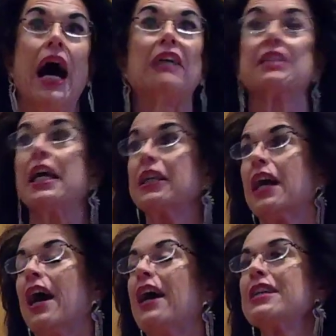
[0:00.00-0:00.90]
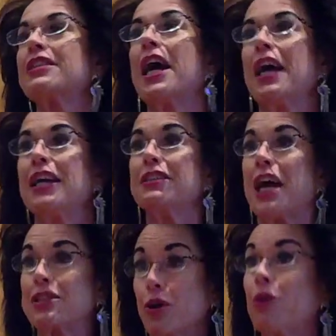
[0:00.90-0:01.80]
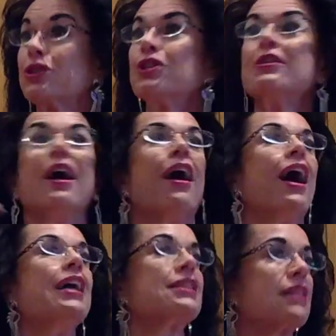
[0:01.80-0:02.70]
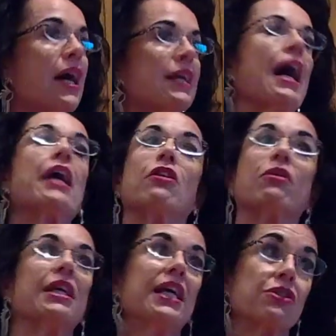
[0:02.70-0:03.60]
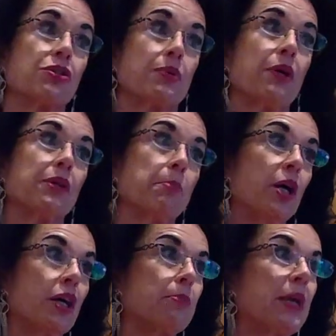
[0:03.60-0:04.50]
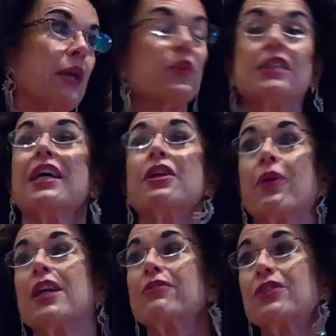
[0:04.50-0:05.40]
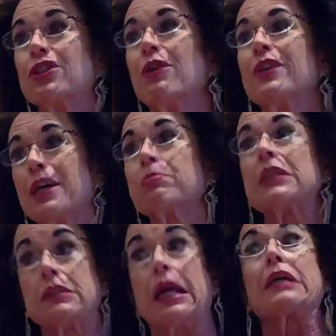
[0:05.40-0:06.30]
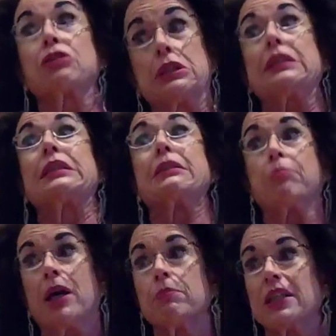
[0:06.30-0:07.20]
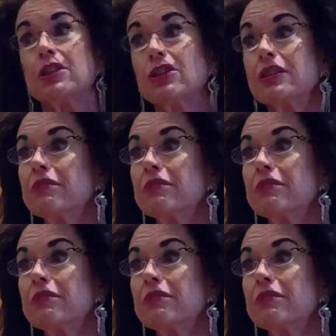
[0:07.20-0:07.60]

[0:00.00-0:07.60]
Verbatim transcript: I'll take, as I told you, it's like, I know the angels wrote the book, but I will take credit for showing up because it actually did get published.